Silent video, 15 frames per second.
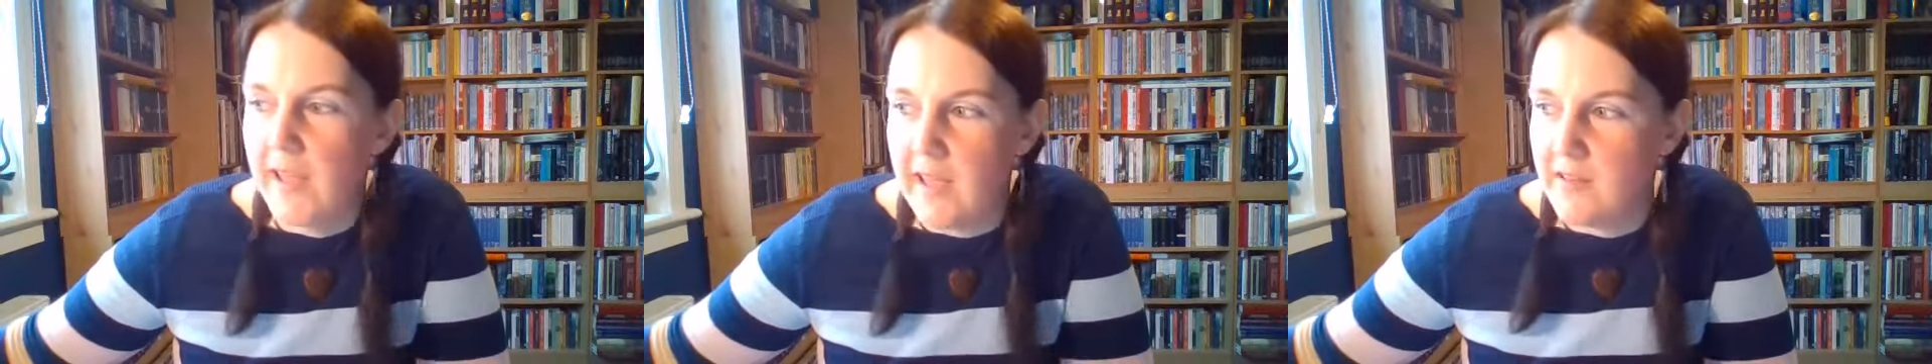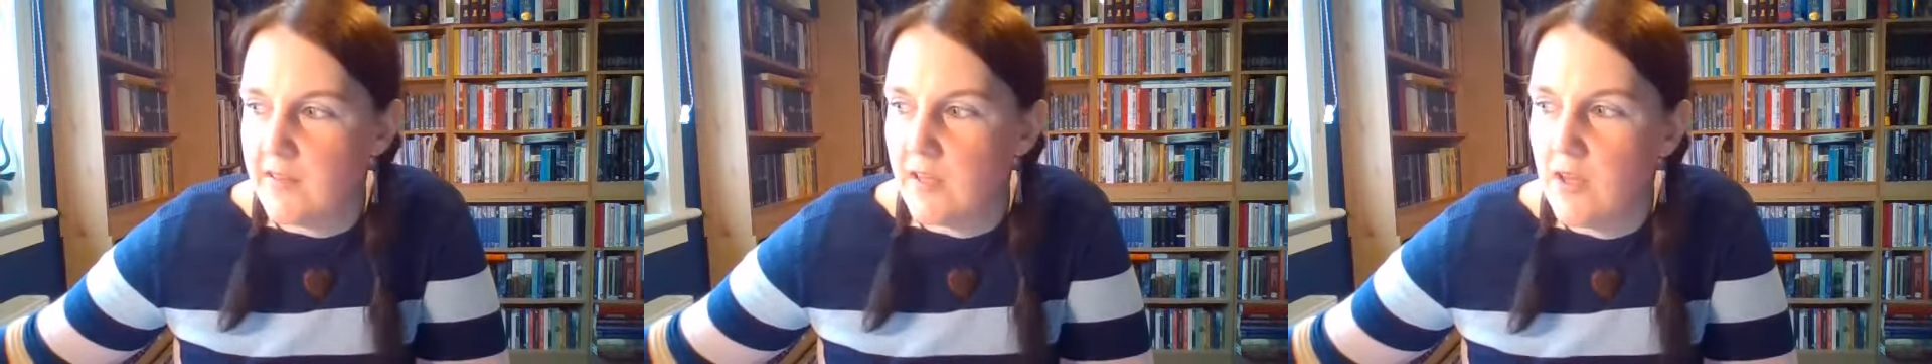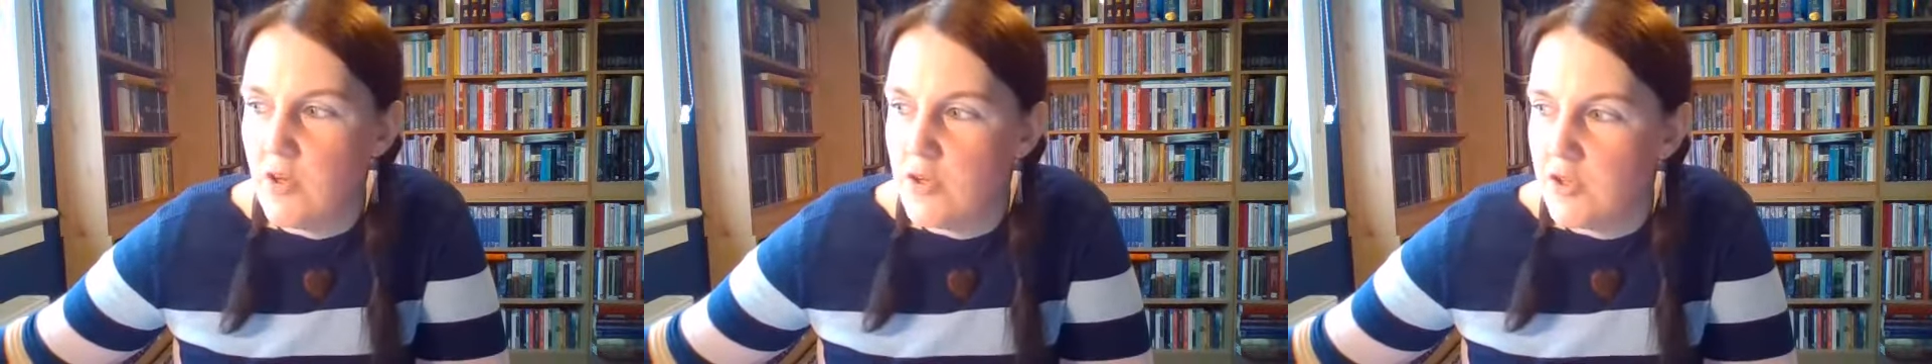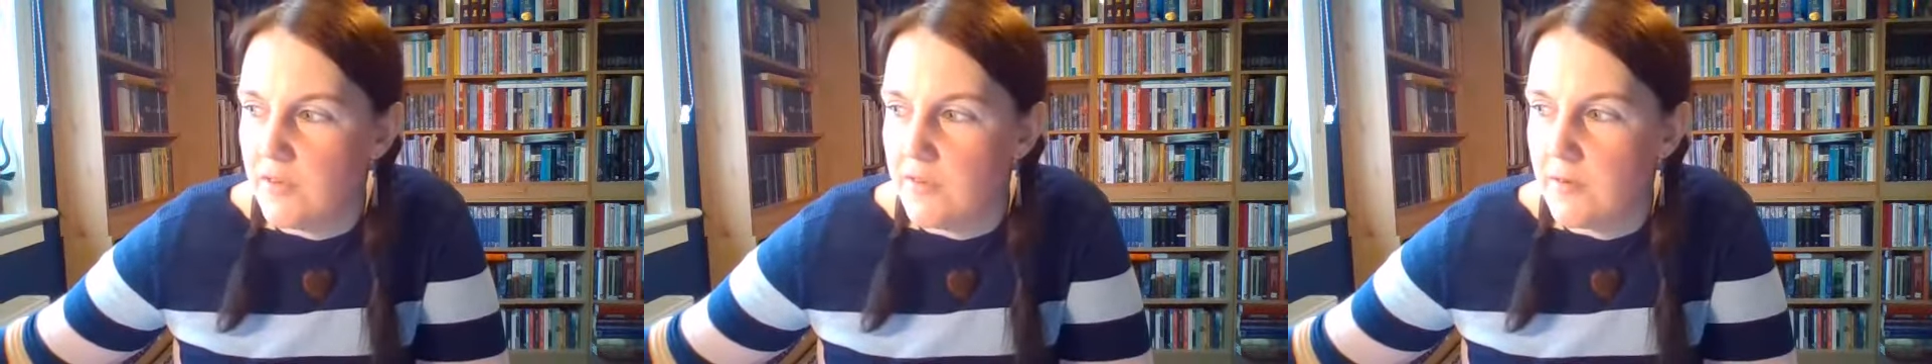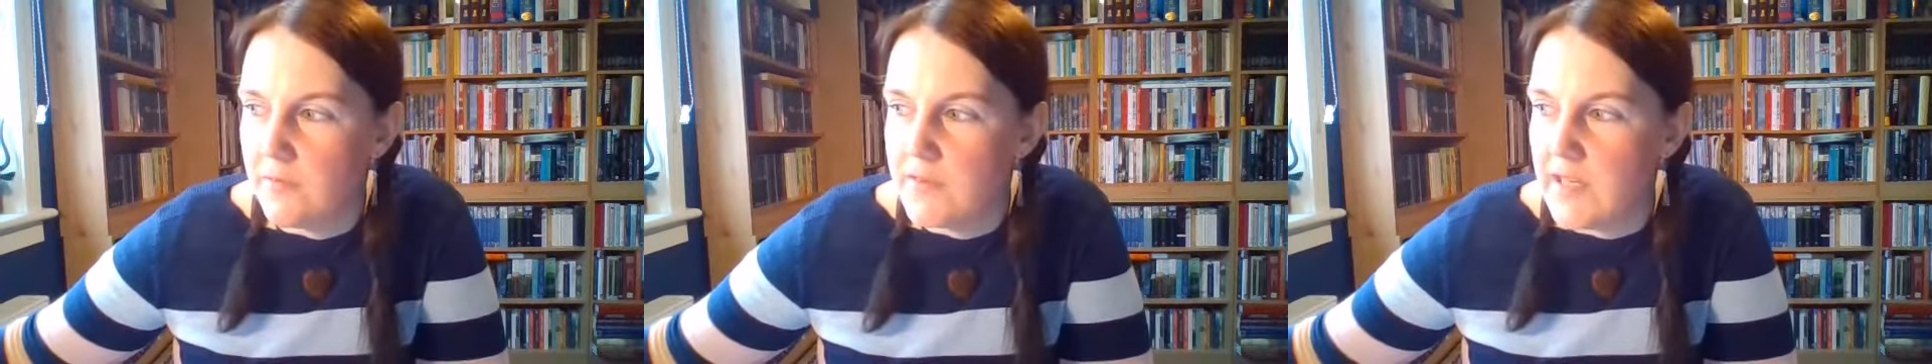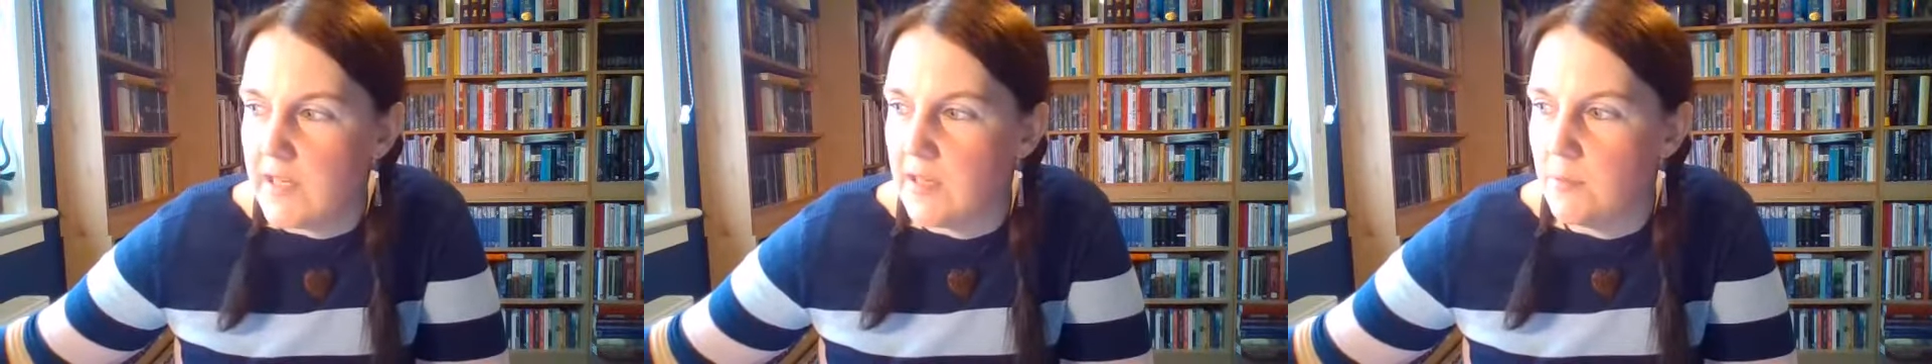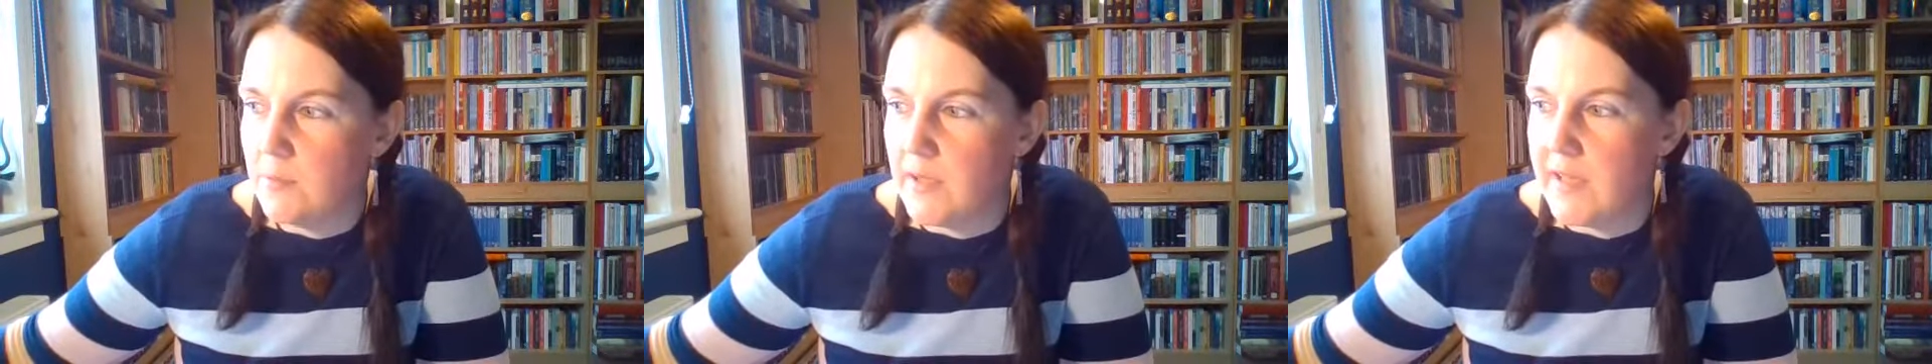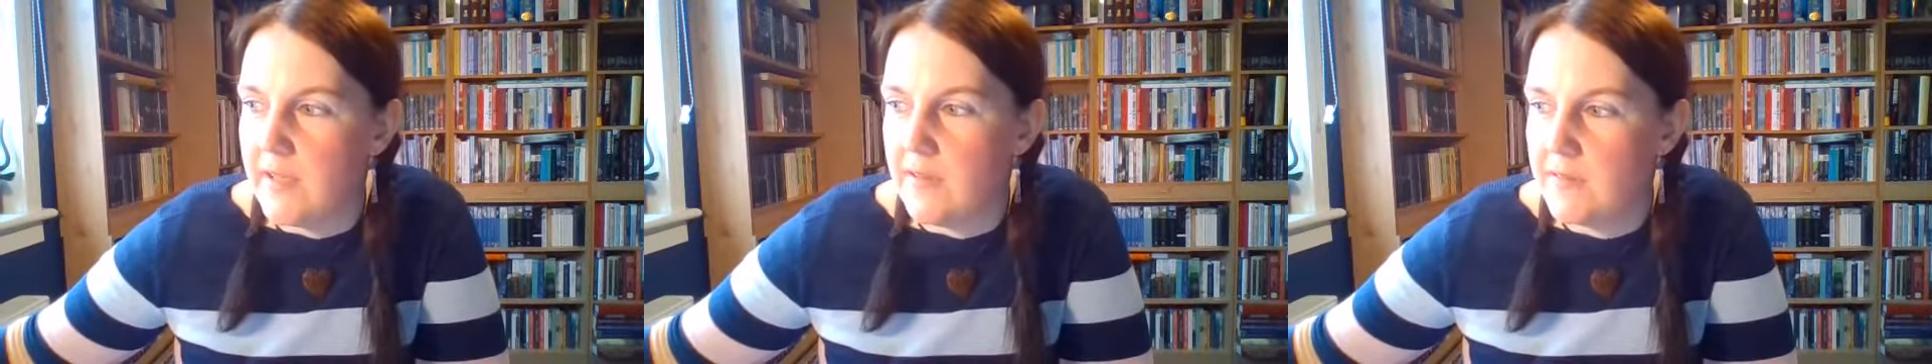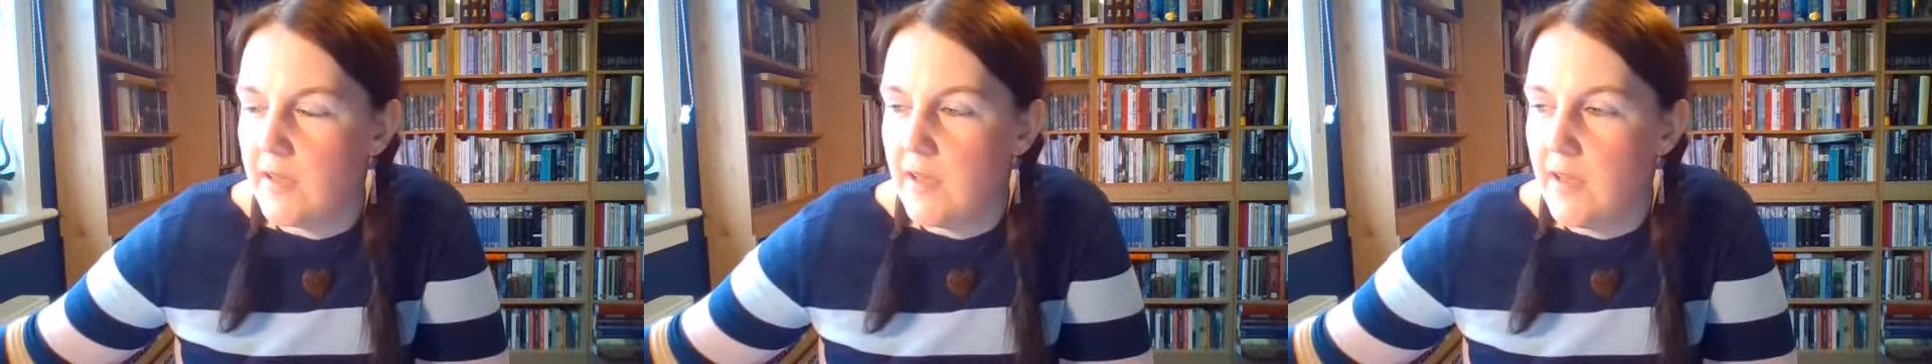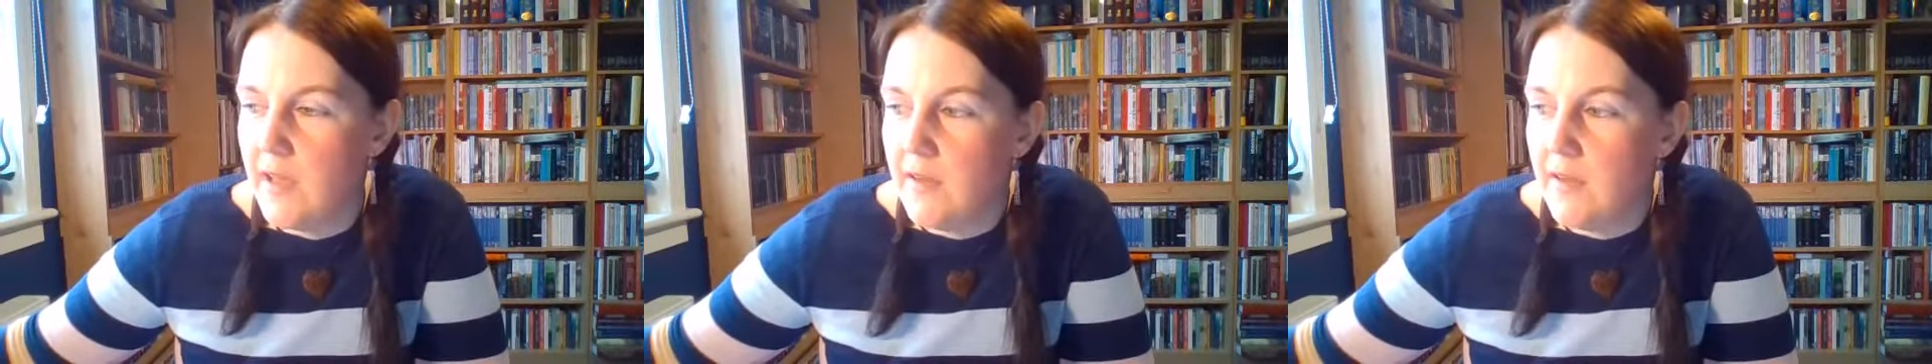executions have taken place,